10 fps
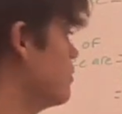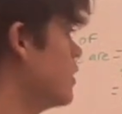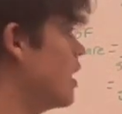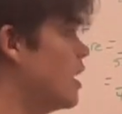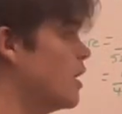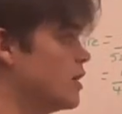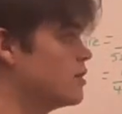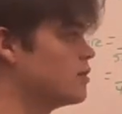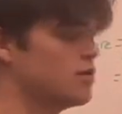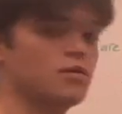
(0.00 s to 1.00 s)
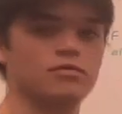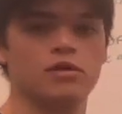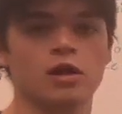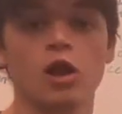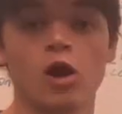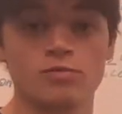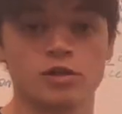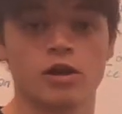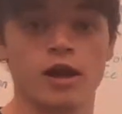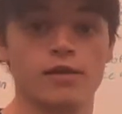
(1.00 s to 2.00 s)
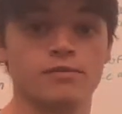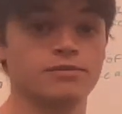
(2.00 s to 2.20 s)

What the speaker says: alarms in our head.